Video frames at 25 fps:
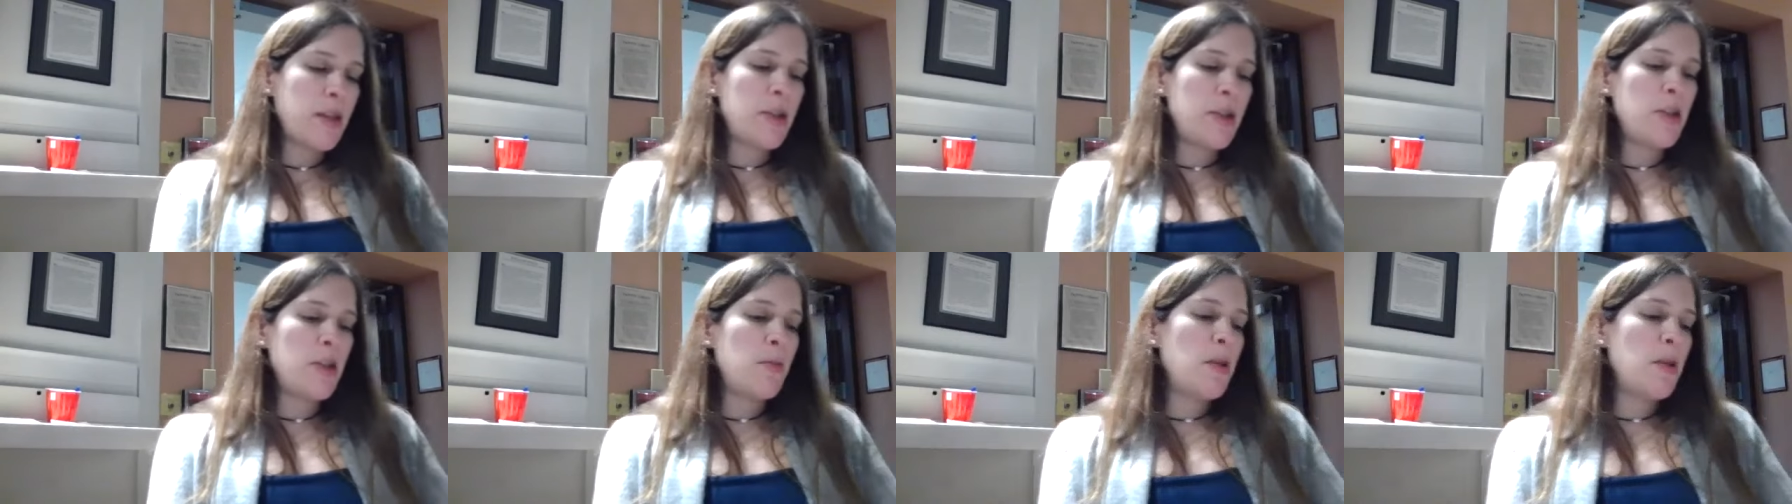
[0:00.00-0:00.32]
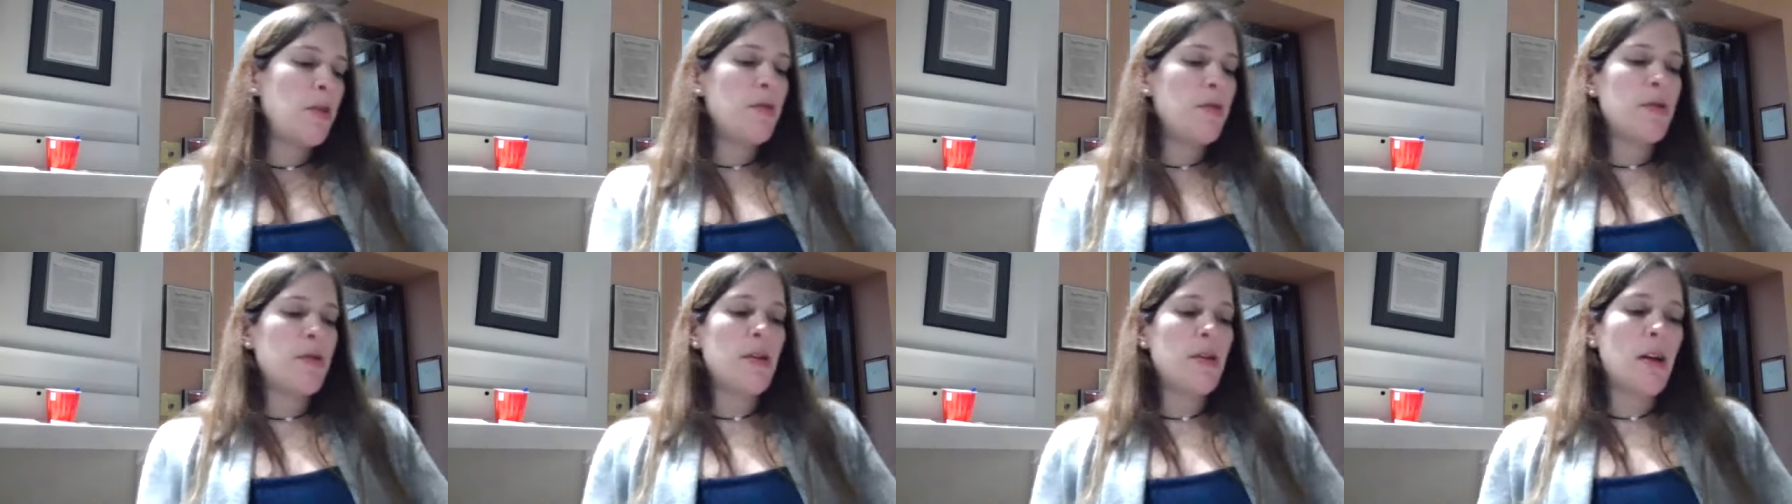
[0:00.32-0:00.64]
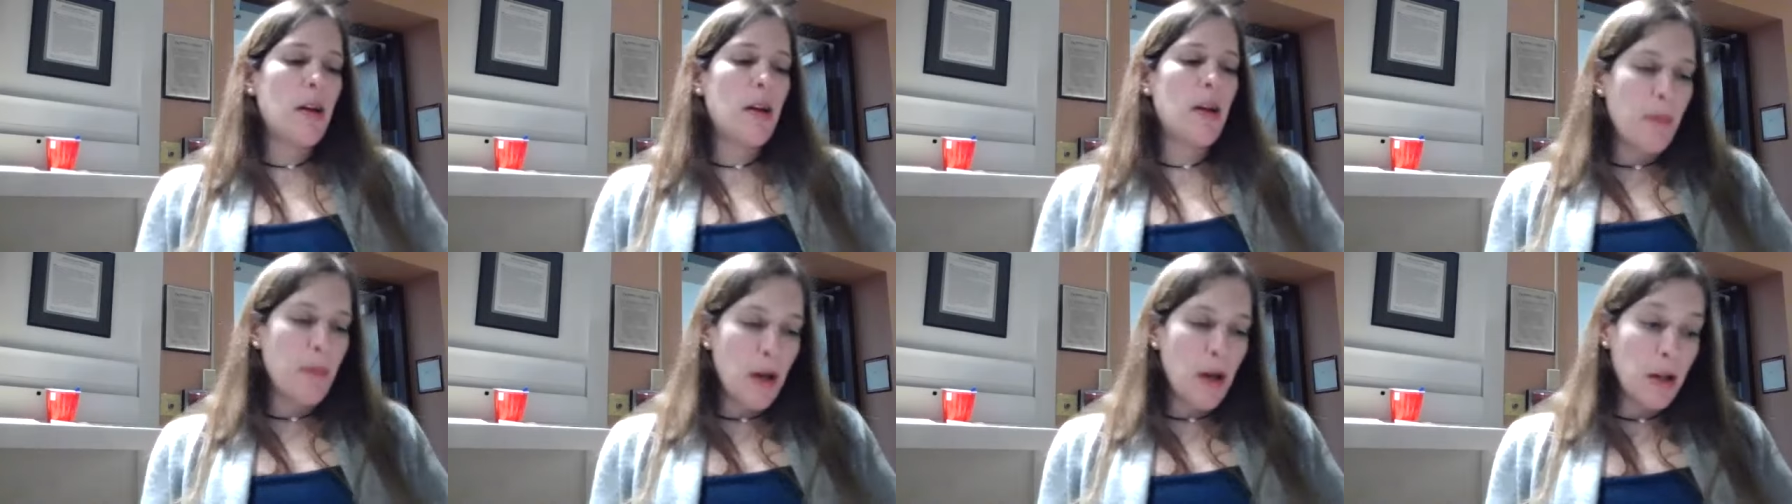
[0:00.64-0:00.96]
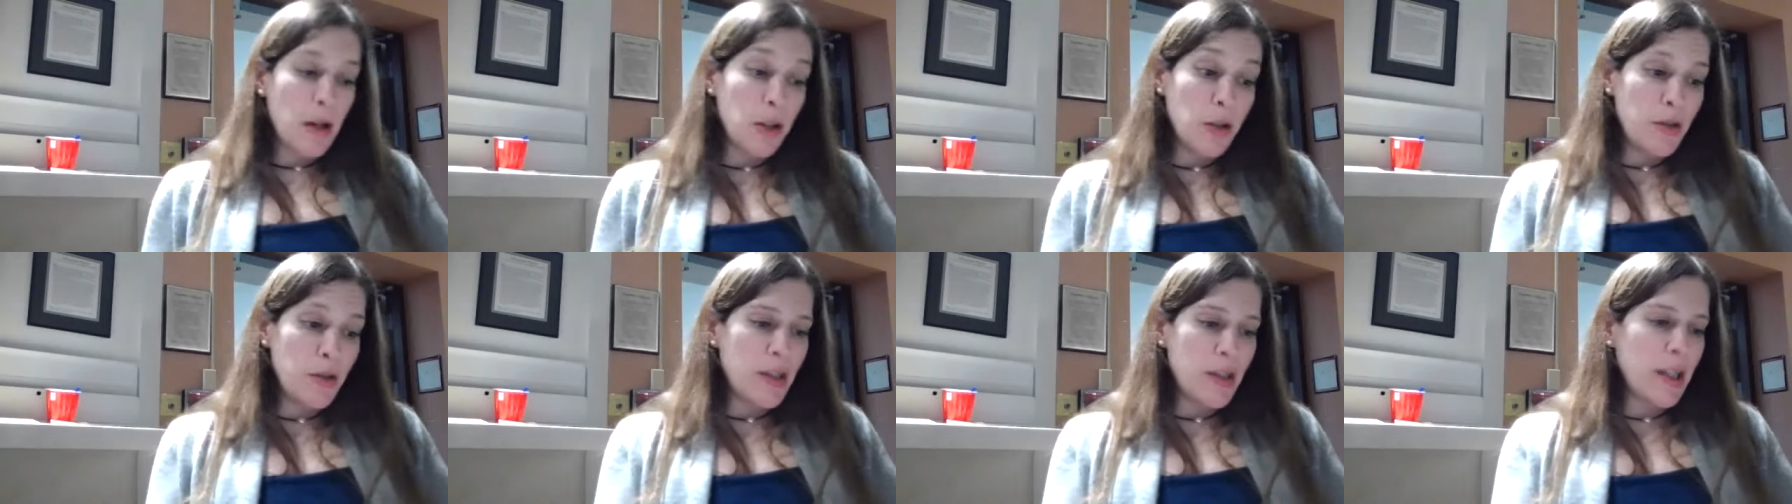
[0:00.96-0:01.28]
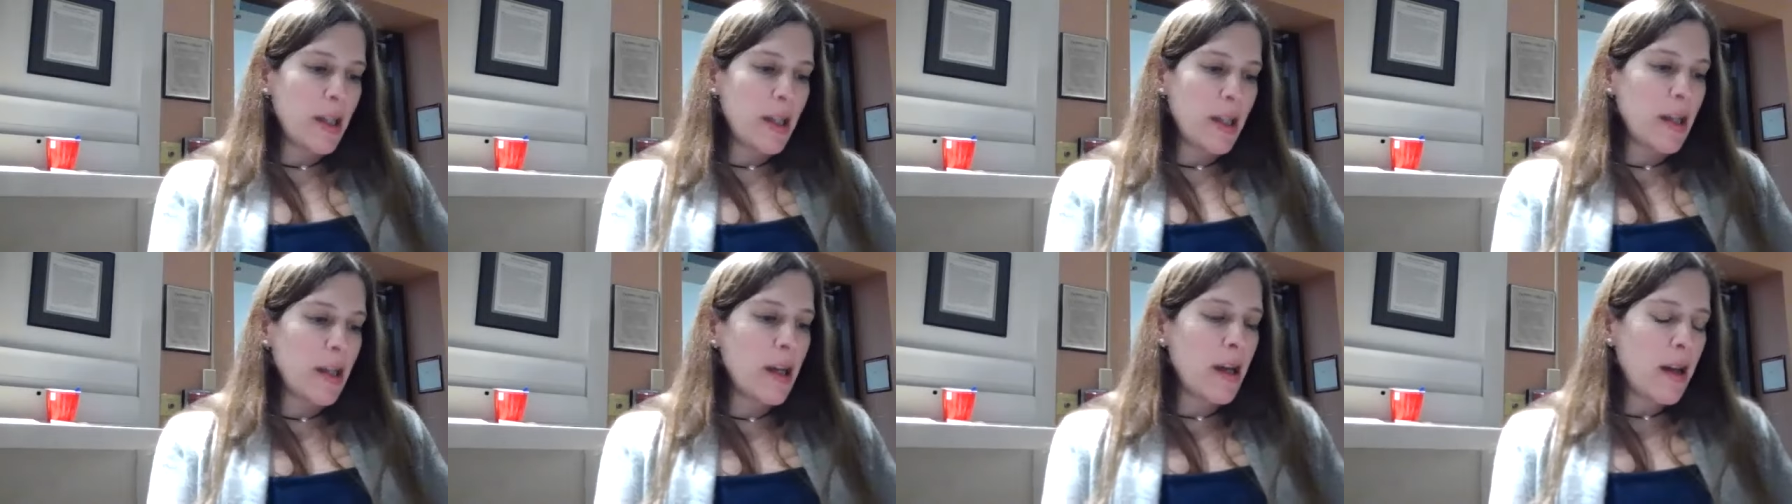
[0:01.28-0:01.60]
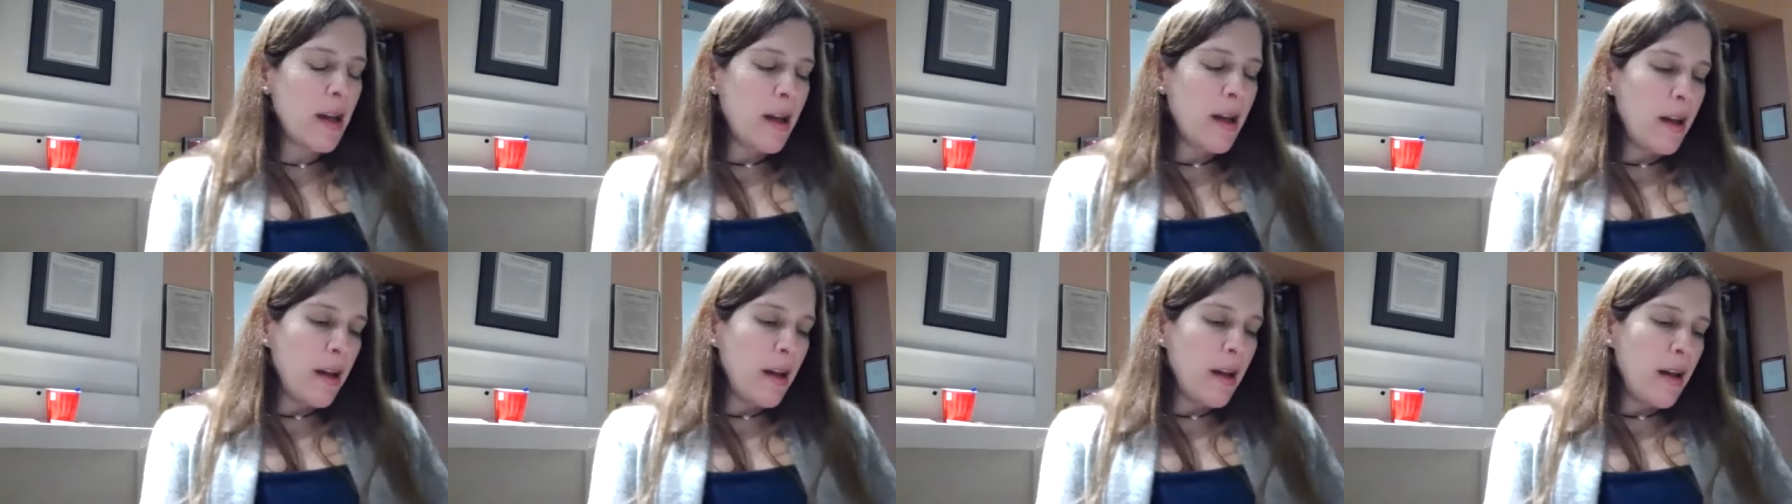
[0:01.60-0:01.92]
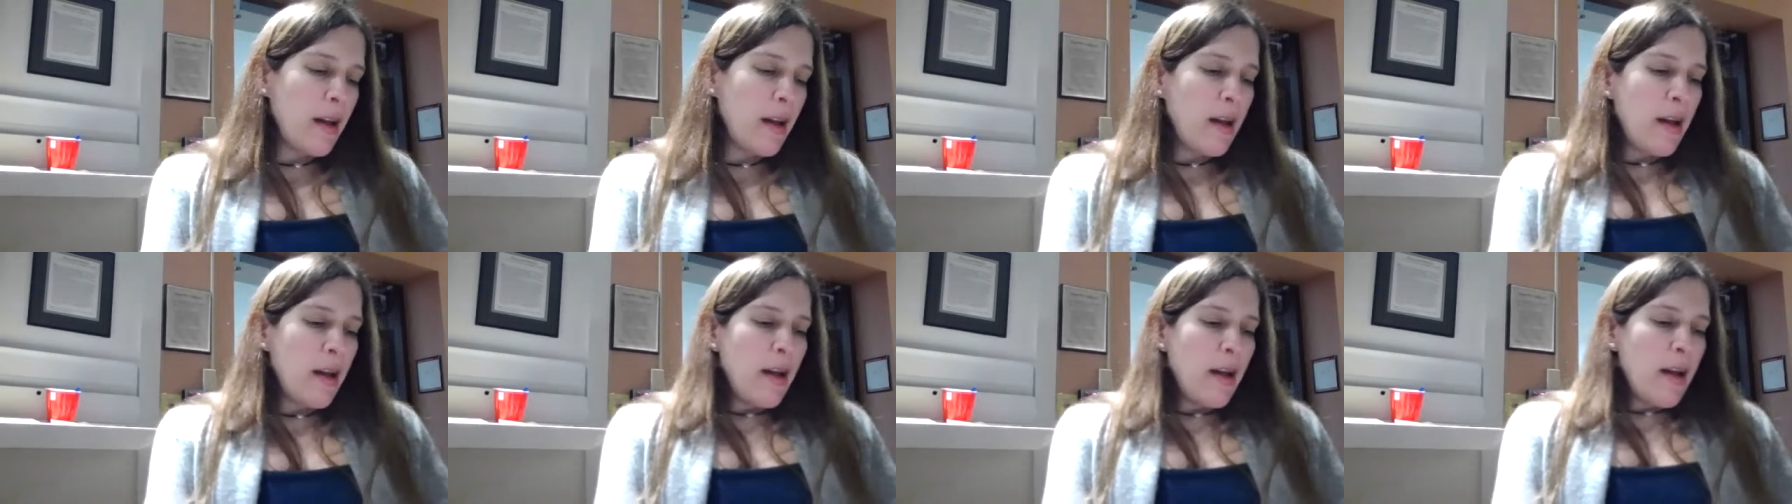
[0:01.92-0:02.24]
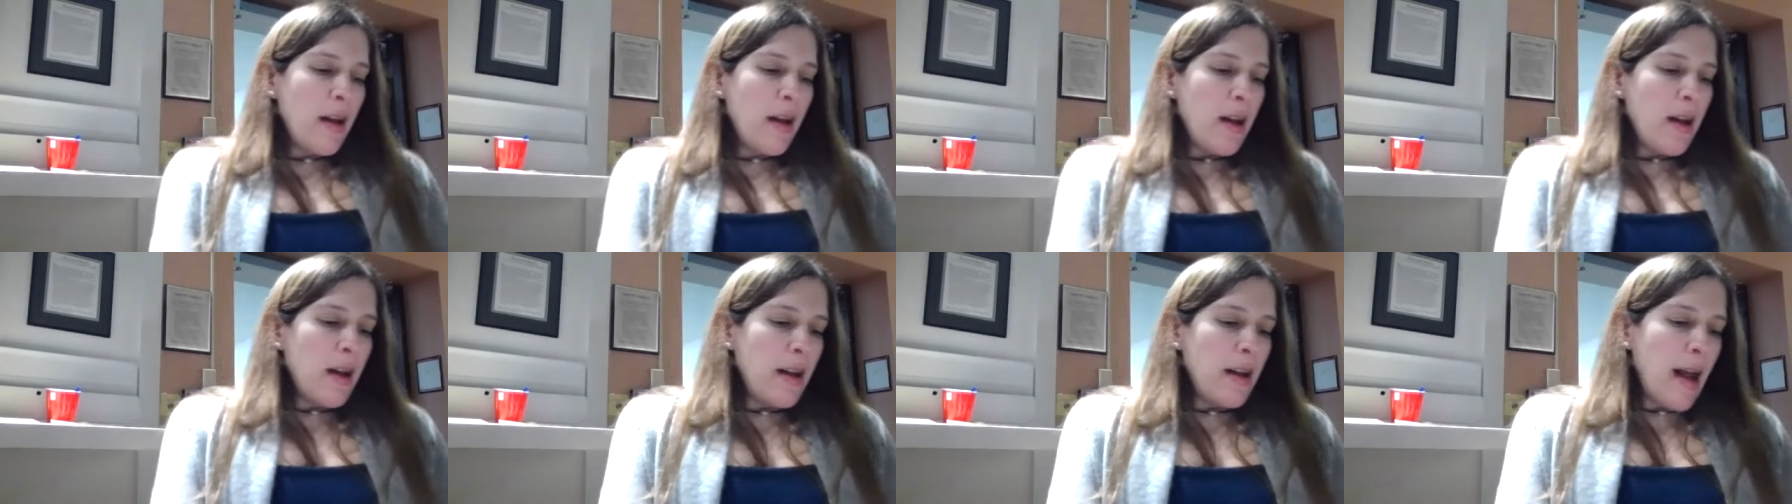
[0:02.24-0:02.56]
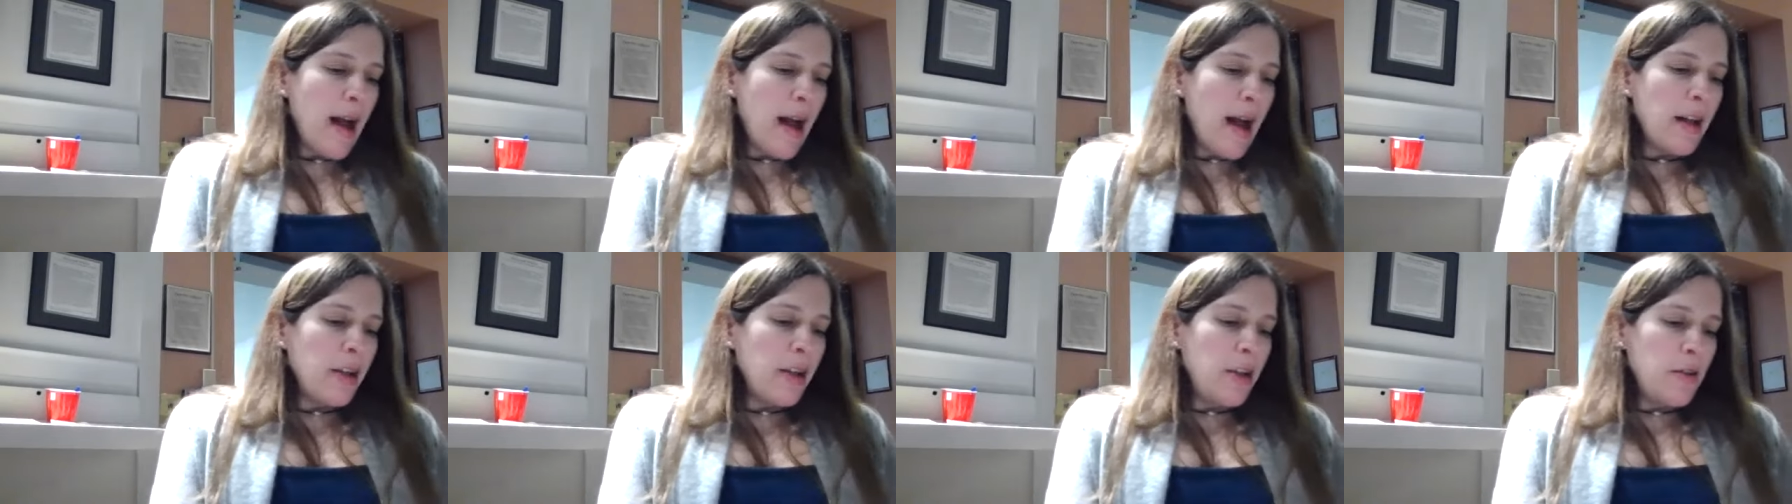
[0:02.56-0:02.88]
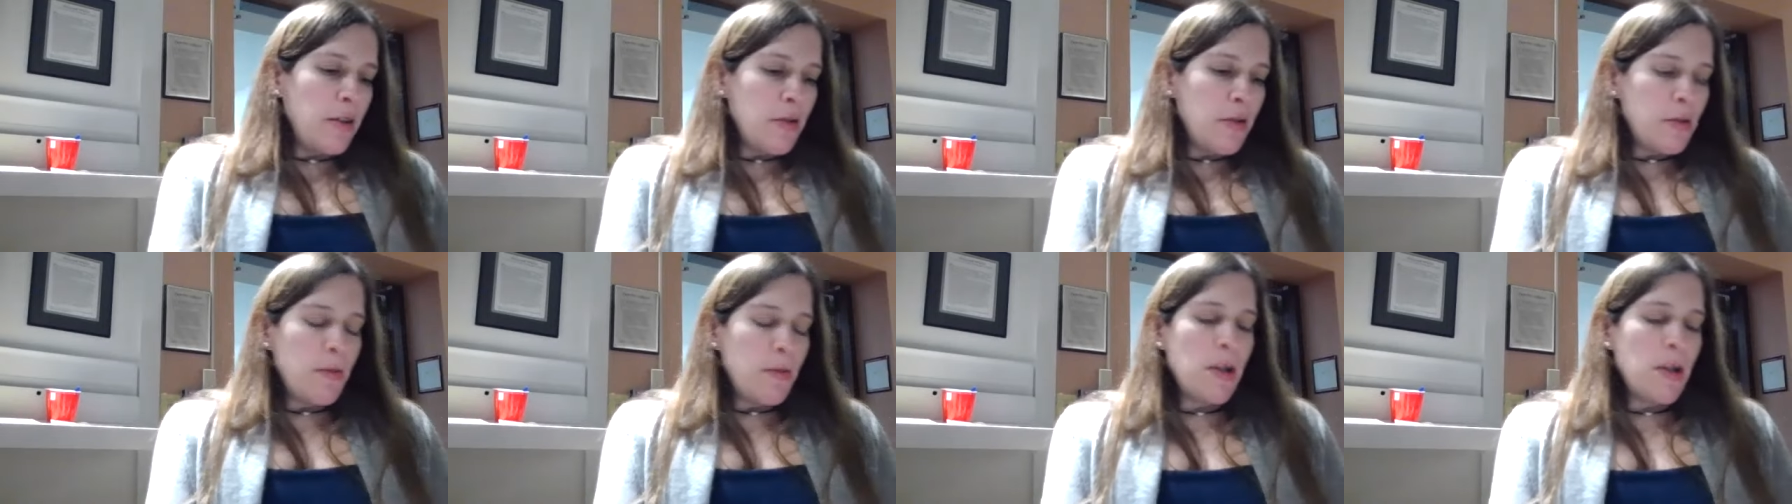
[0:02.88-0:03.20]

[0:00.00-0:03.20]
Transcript: excuse me, who's a uh, Alutiiq and Aleut.